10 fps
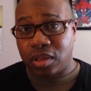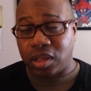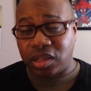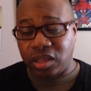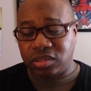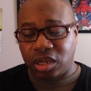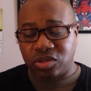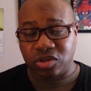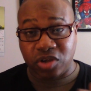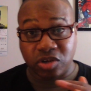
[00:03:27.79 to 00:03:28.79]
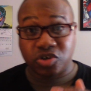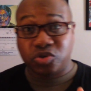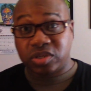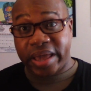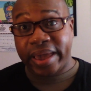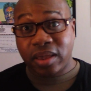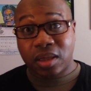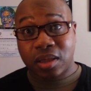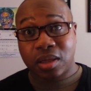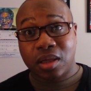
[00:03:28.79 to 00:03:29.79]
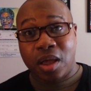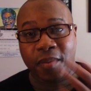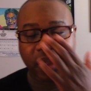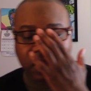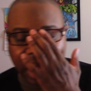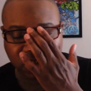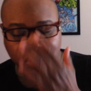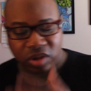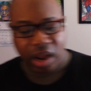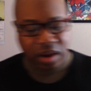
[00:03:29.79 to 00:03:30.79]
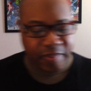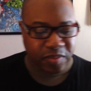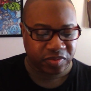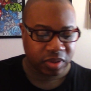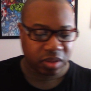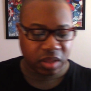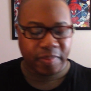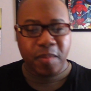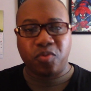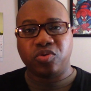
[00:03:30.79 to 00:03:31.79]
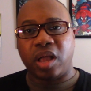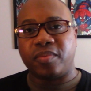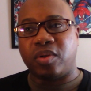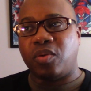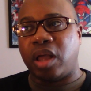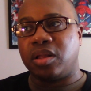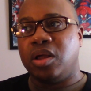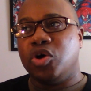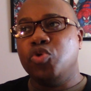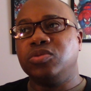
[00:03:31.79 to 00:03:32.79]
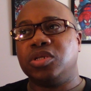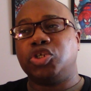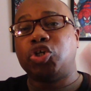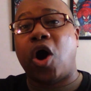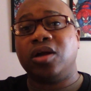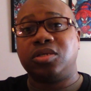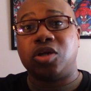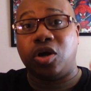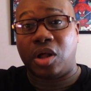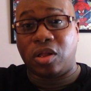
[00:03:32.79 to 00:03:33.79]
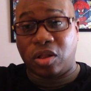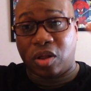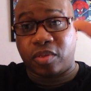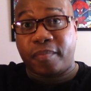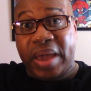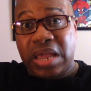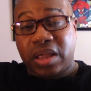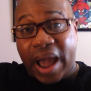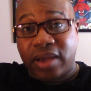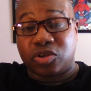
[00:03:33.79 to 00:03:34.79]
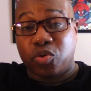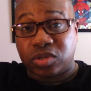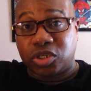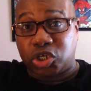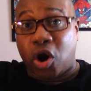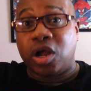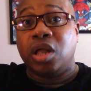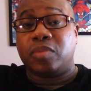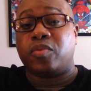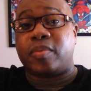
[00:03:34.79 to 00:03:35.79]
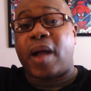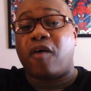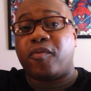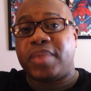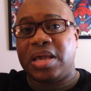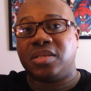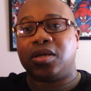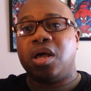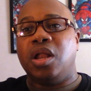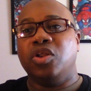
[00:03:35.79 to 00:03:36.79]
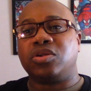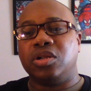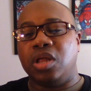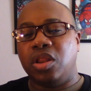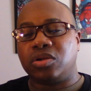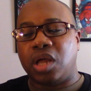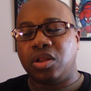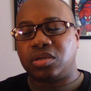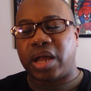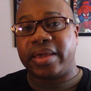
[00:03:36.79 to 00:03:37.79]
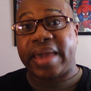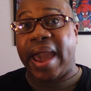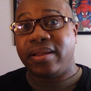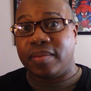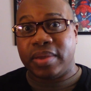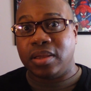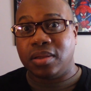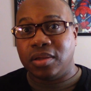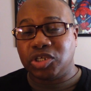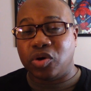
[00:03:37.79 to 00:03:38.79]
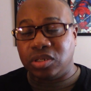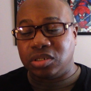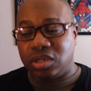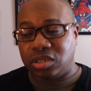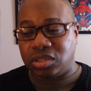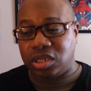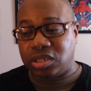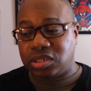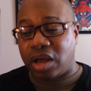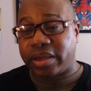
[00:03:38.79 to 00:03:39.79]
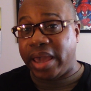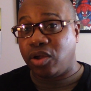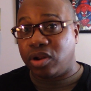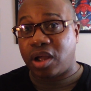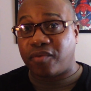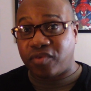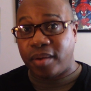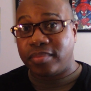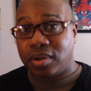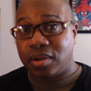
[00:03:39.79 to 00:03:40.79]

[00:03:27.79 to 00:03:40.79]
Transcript: Is that going to introduce Kang? Because a lot of the people, the people who like who's in charge, the main guys who was in charge, the powerful beings, look like Kang to me. So is this how Kang going to come from?